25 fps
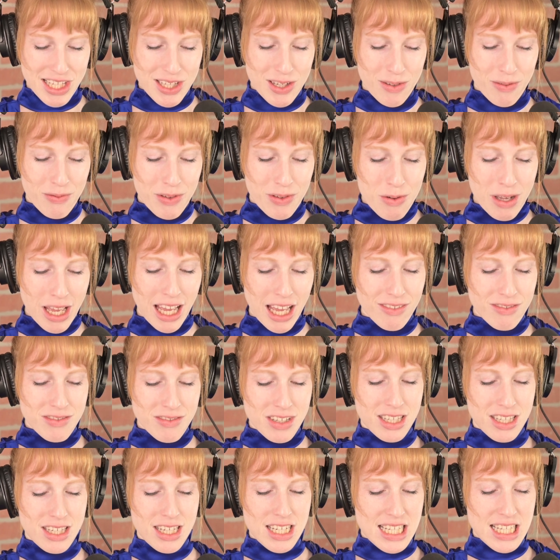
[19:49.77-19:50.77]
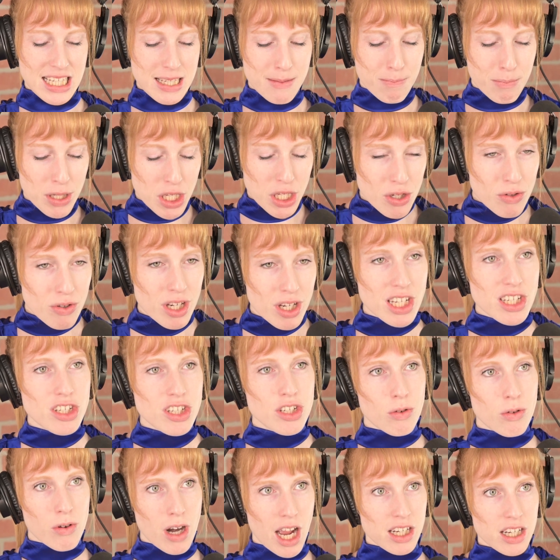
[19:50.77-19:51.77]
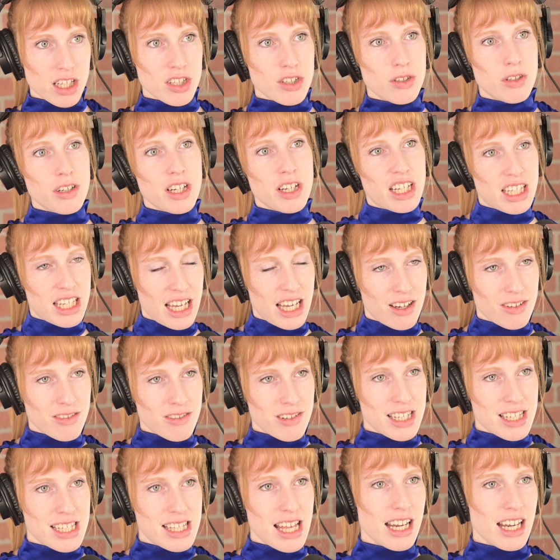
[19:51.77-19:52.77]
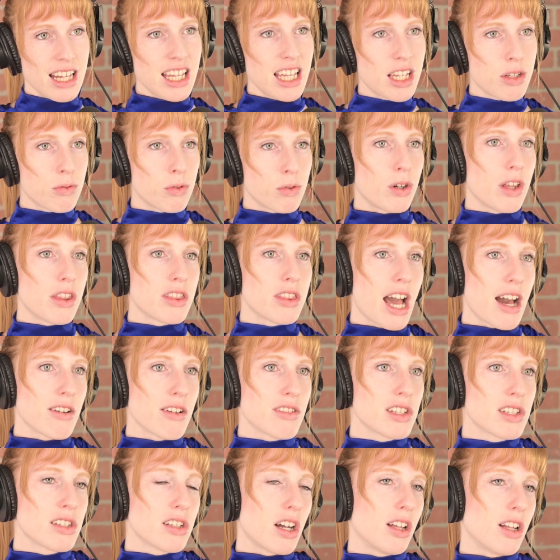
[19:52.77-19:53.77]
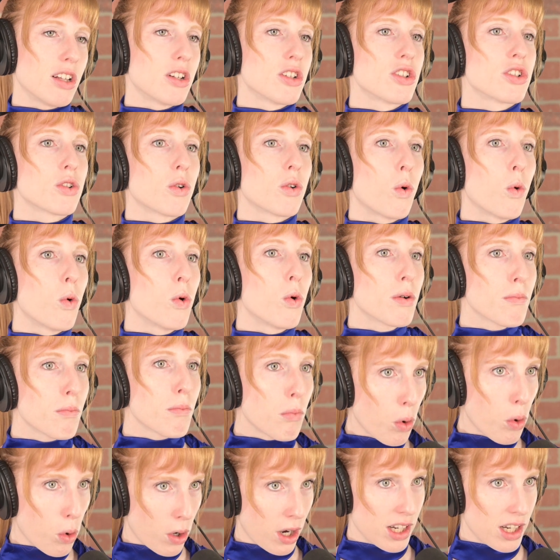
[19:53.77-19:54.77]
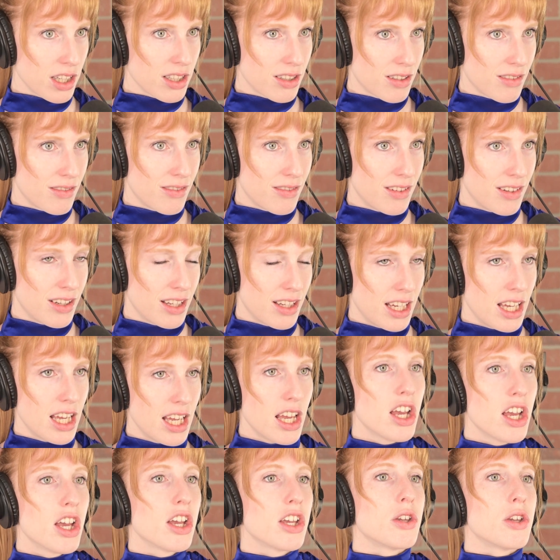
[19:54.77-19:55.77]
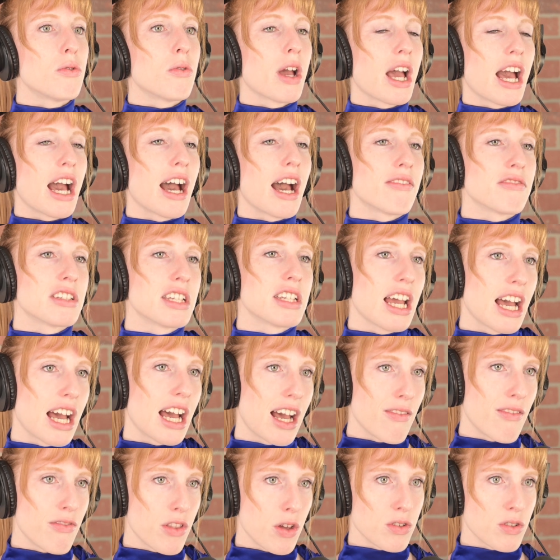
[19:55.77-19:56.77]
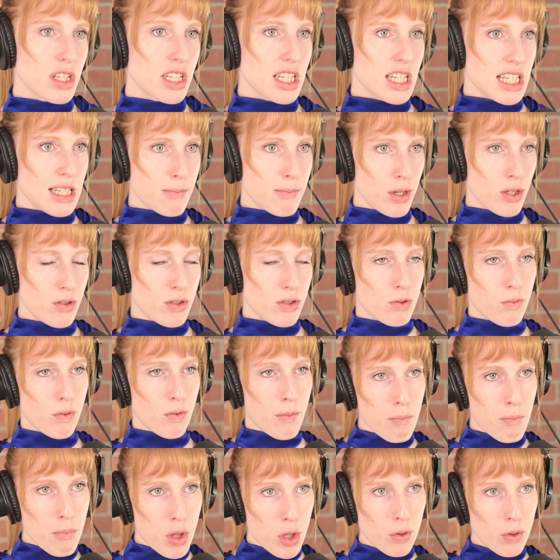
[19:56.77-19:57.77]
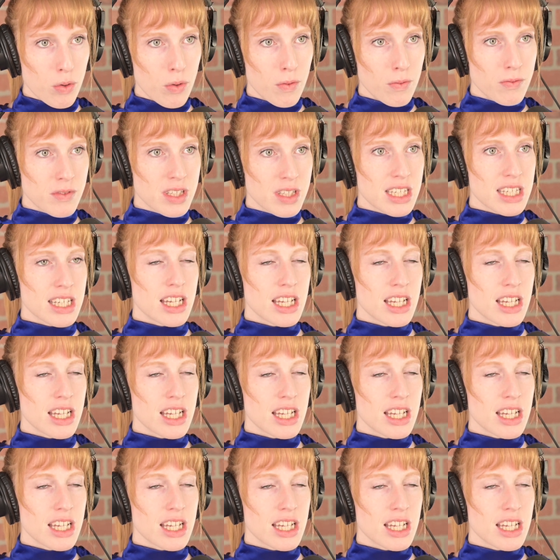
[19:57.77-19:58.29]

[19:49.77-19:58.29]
if you have disputed derogatory accounts that equal $1,000 or more, you have to have those disputes removed,